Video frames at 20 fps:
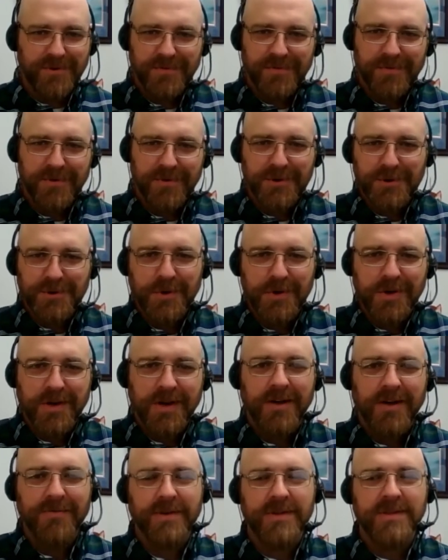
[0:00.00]
virtual
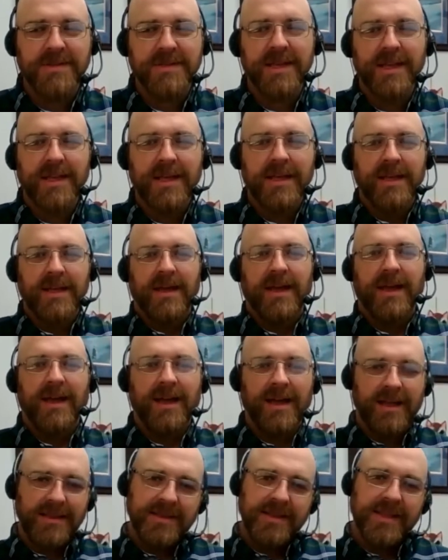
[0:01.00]
conference,
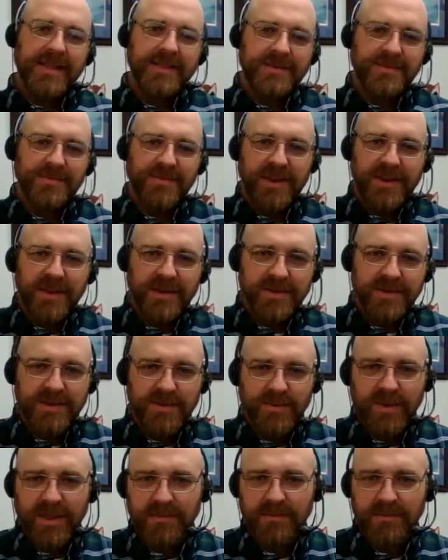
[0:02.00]
to get some videos that
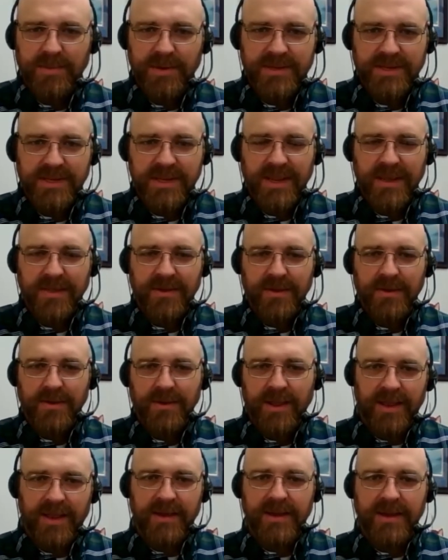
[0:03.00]
we could put together
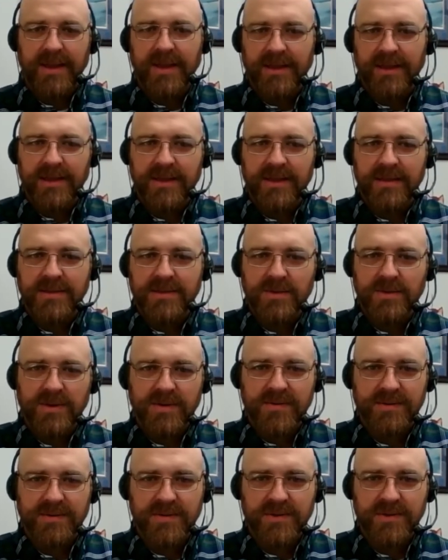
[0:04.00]
and sort
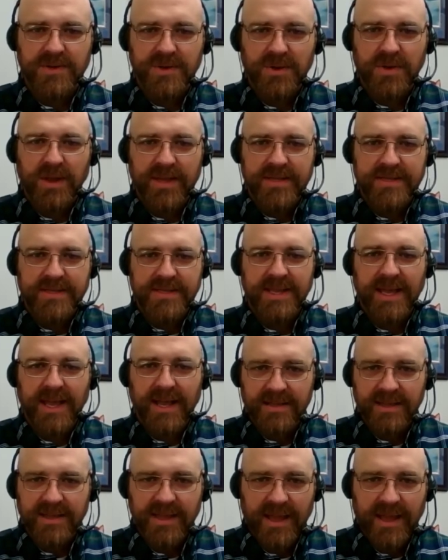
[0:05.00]
of show you guys
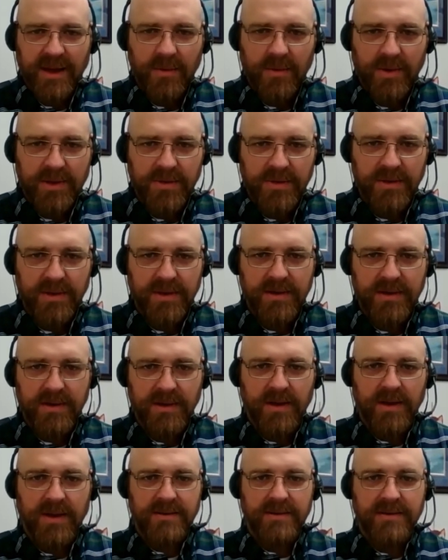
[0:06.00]
exactly how we do it
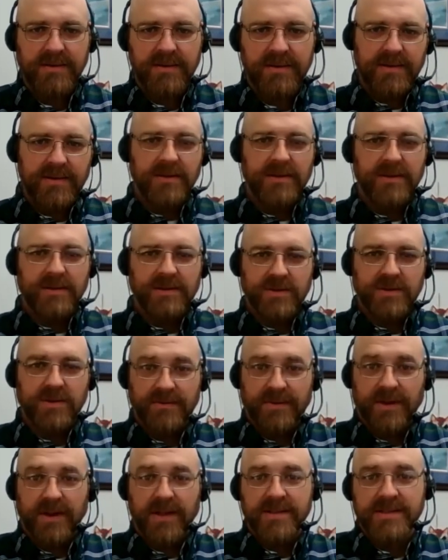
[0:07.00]
on sort
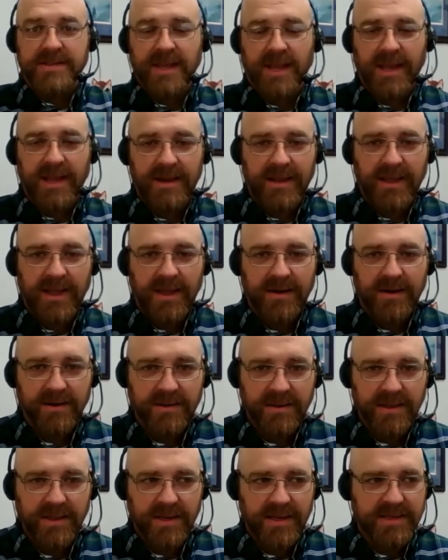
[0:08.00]
of on site at our
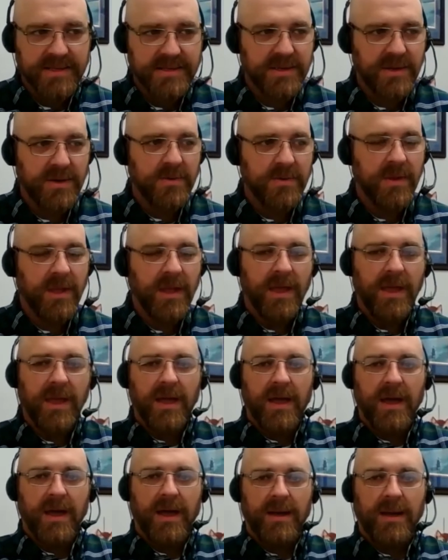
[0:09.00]
clinics. So
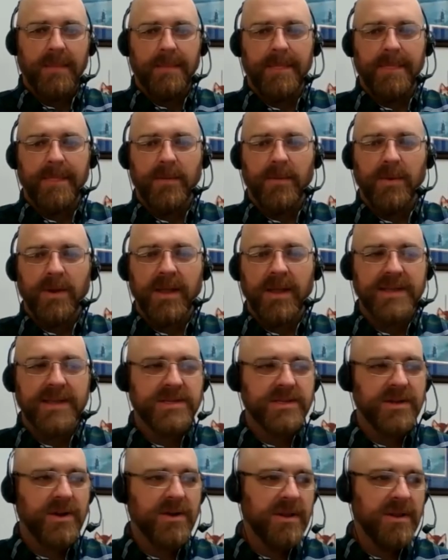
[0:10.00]
we're going to get
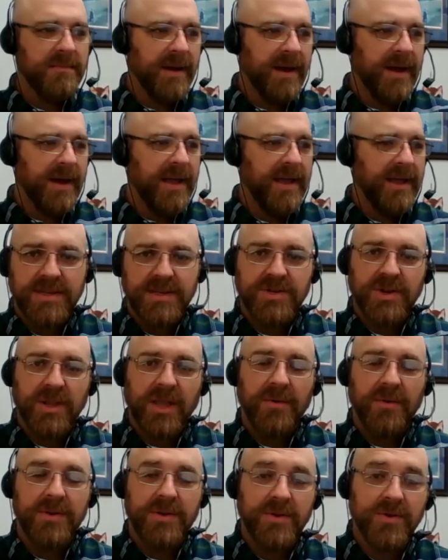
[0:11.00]
started to show you how we do